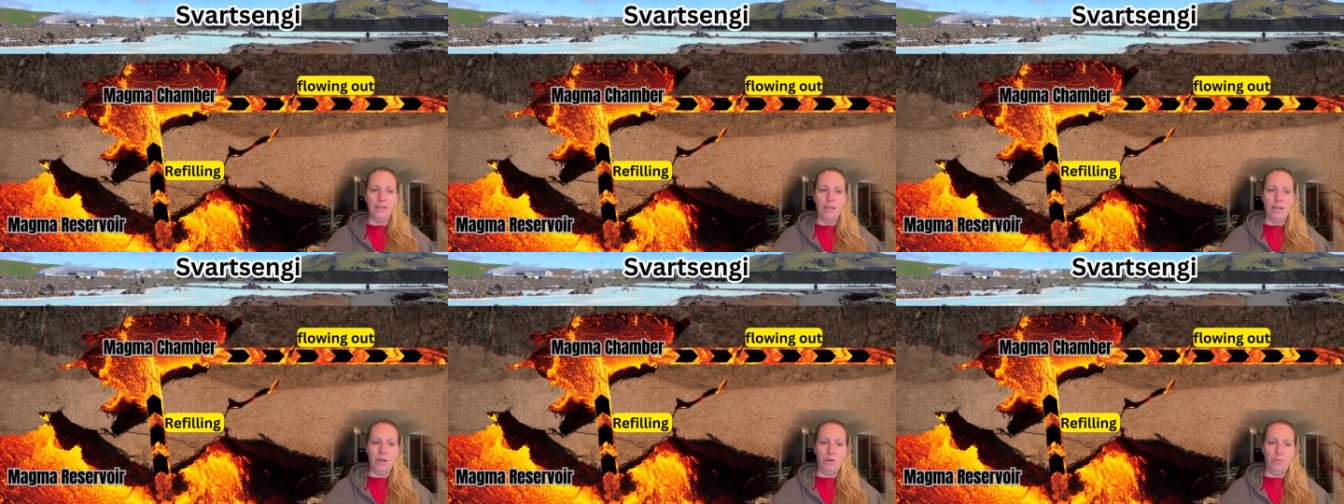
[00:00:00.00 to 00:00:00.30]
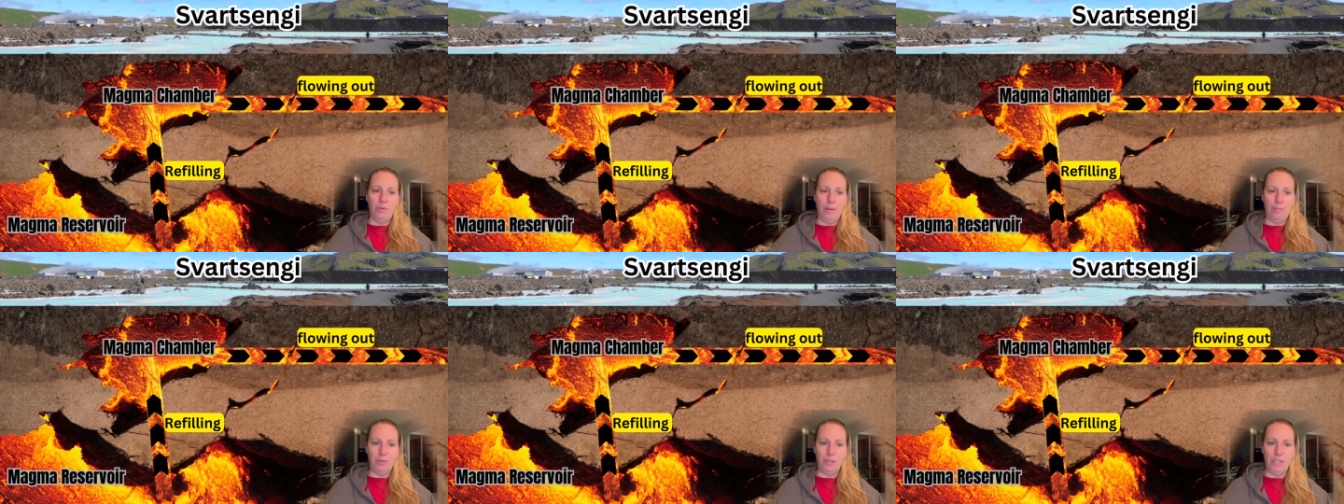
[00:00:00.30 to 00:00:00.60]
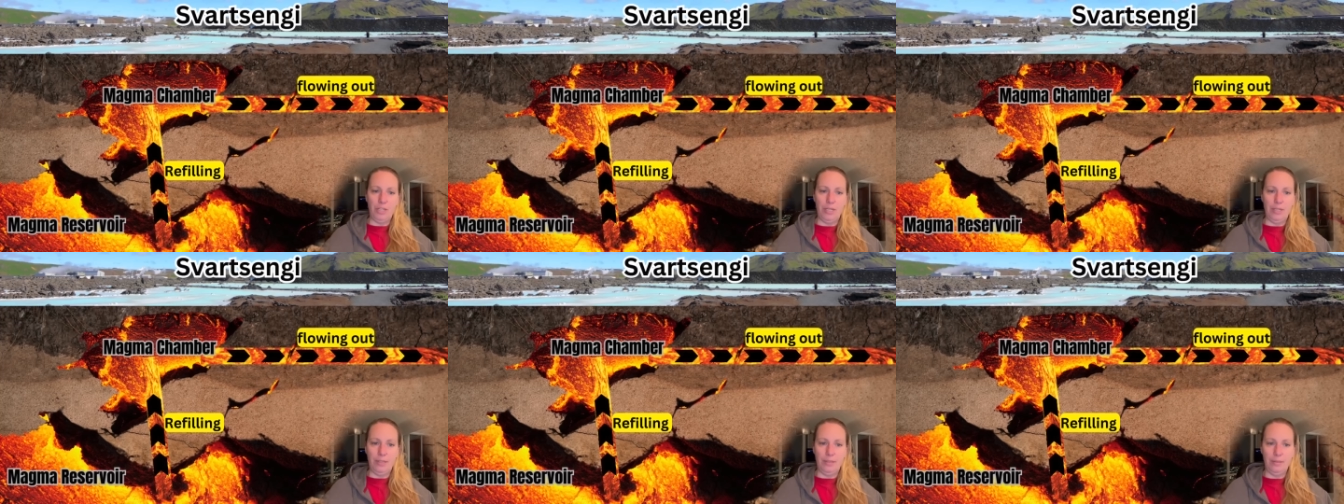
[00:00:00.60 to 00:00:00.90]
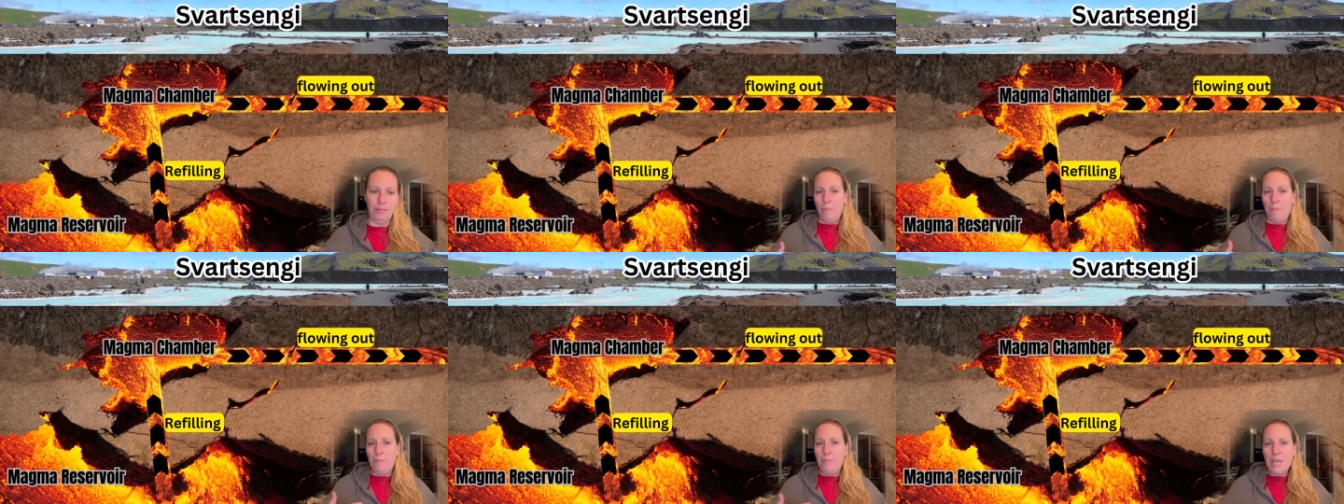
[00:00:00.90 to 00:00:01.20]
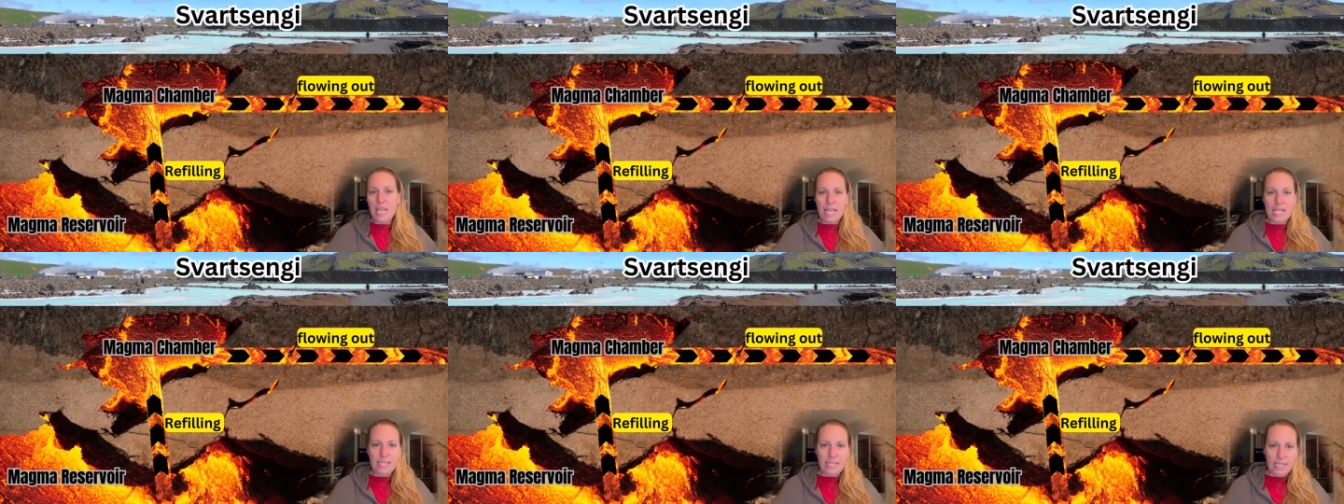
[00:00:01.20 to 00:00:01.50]
eruption.
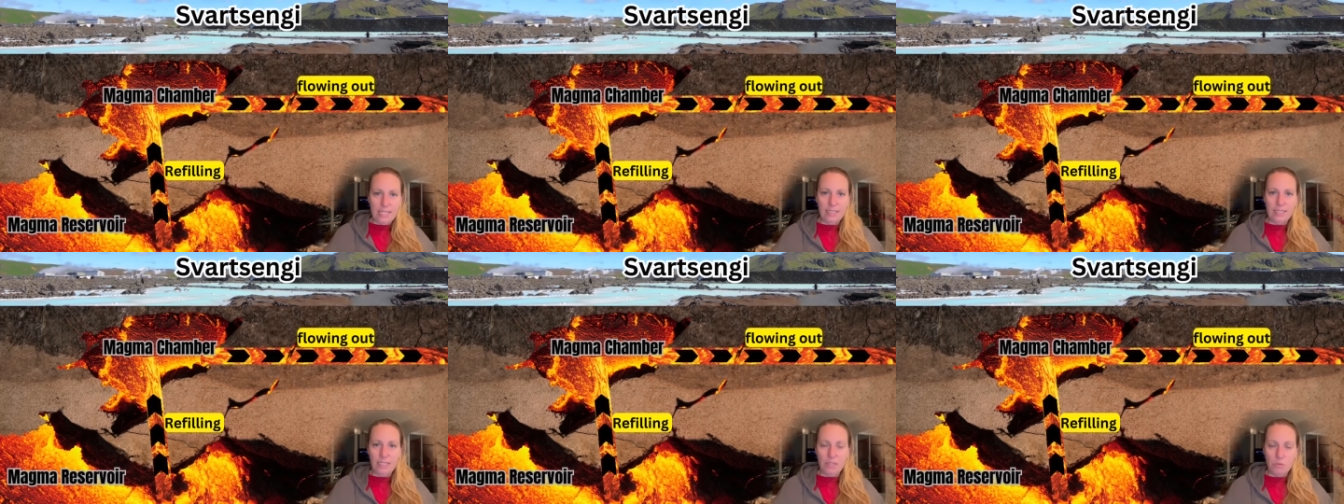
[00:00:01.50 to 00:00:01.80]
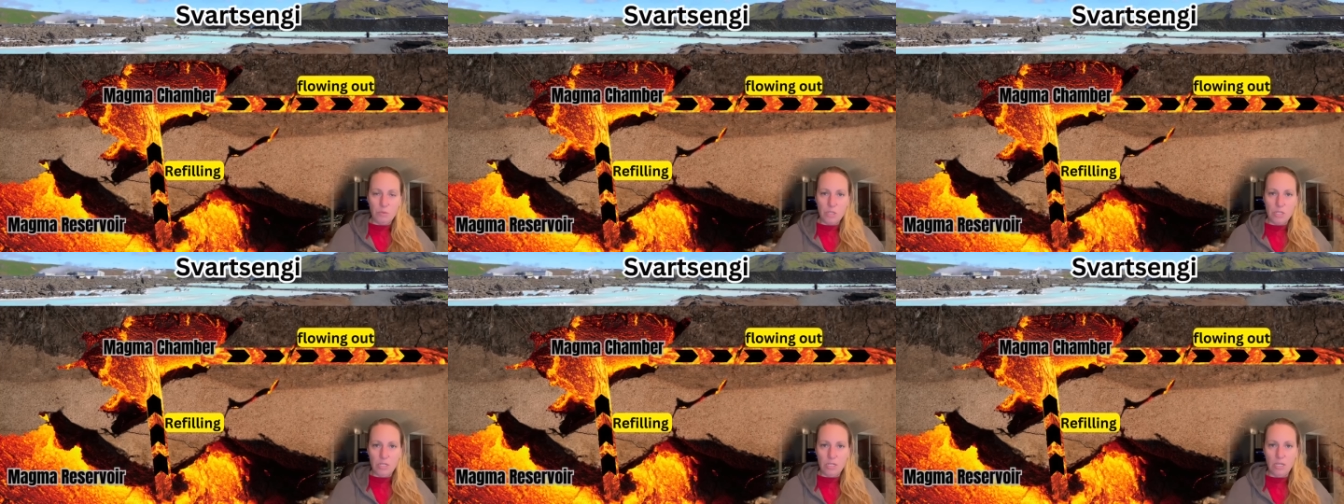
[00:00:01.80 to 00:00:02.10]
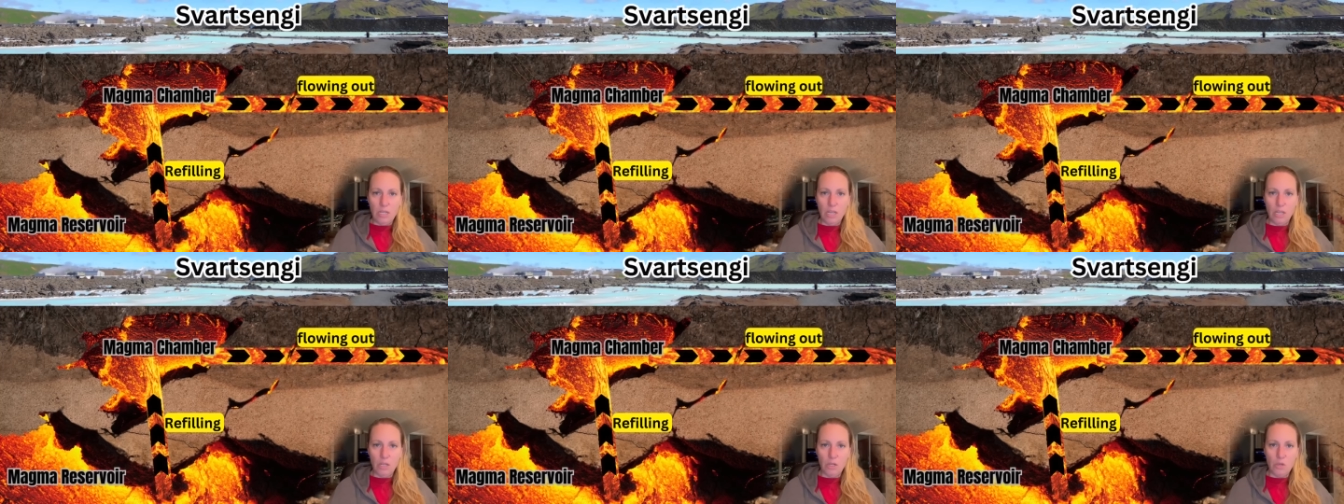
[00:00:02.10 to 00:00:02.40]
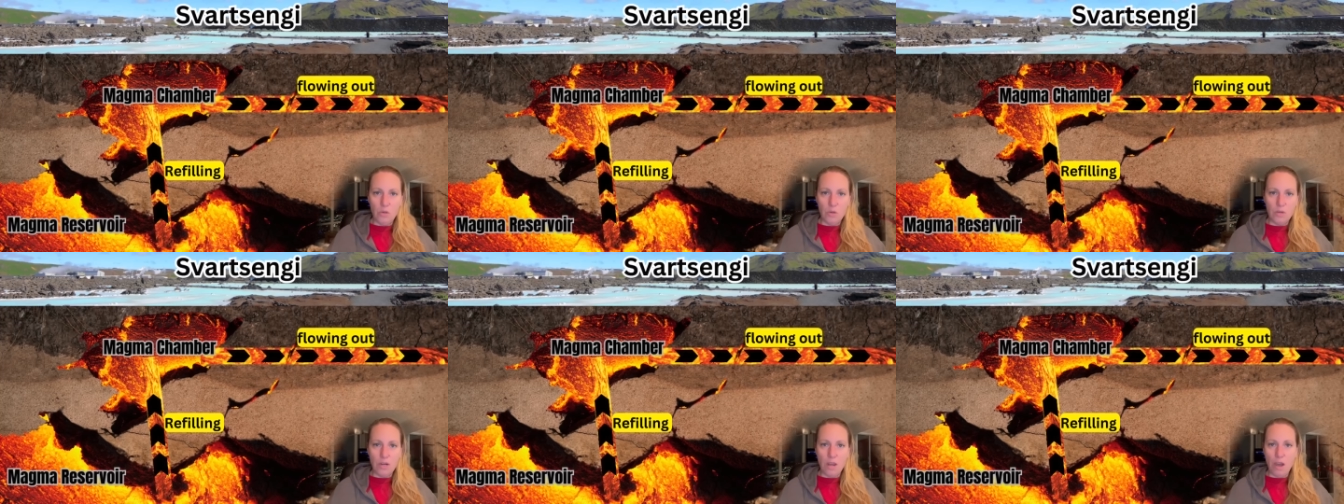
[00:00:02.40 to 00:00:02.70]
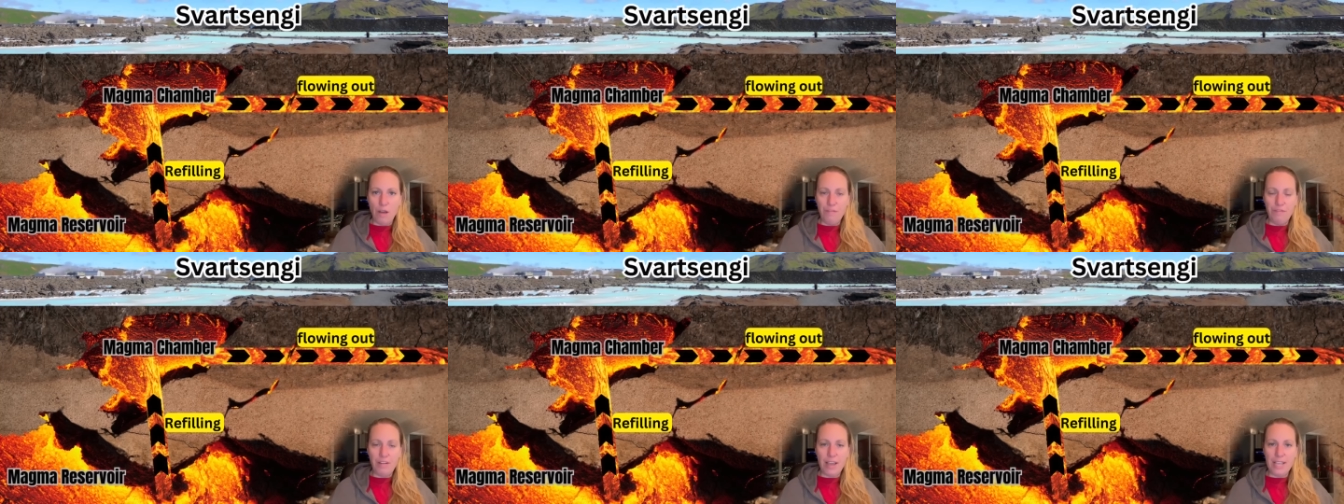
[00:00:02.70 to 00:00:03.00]
Basically, what
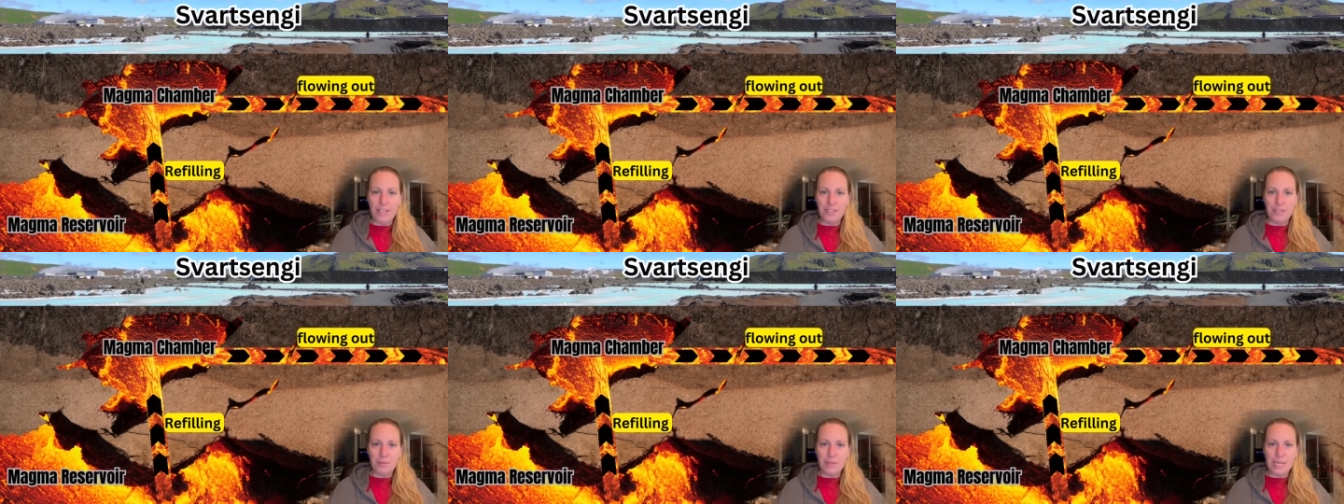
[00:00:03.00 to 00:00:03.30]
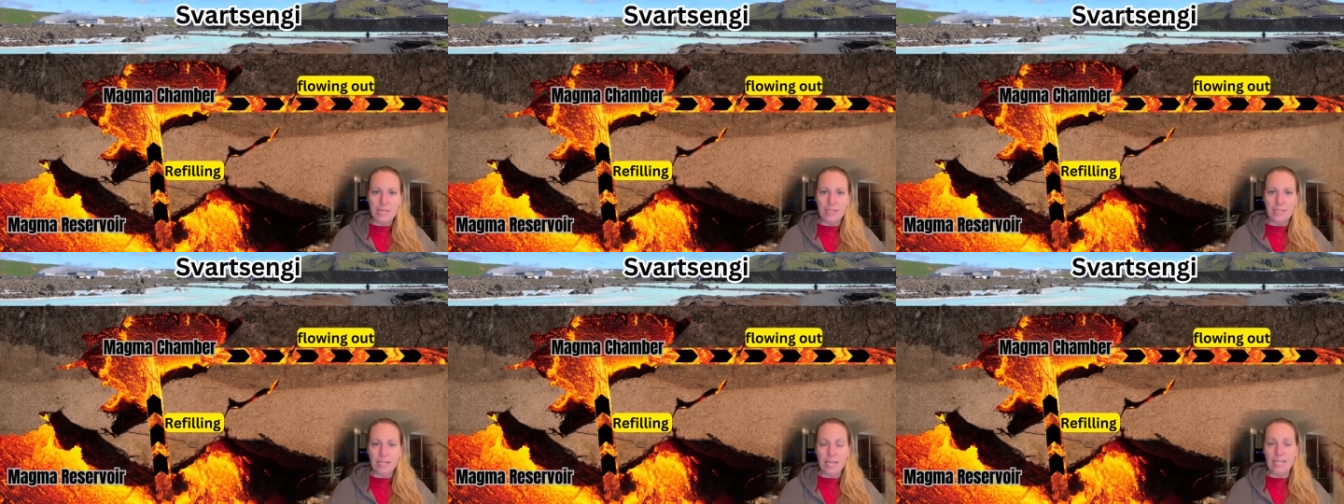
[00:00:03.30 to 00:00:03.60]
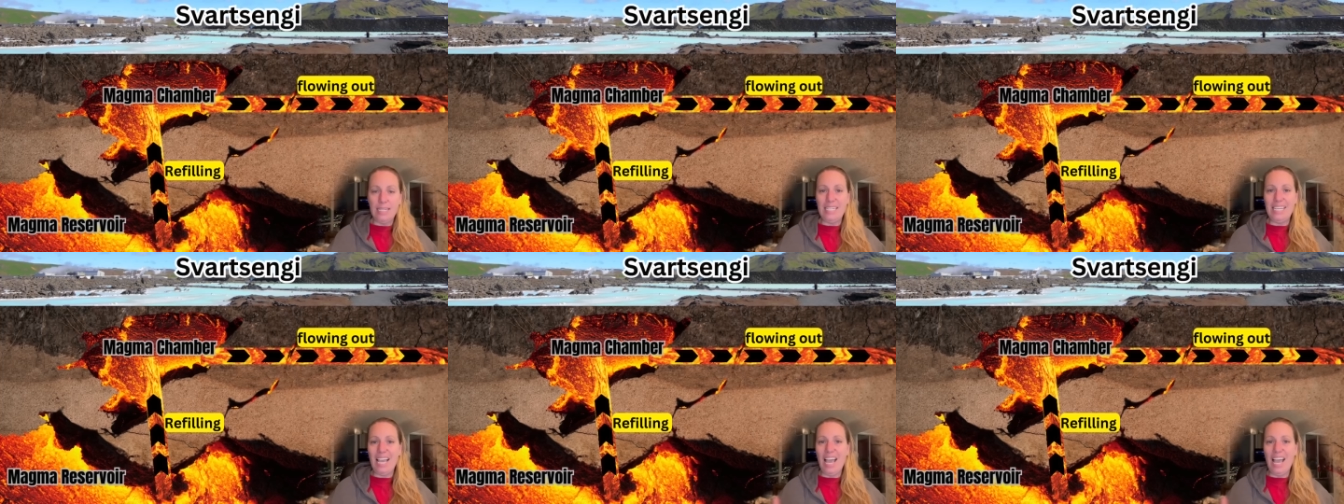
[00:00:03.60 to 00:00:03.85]
Gunnar Ófeigsson has said,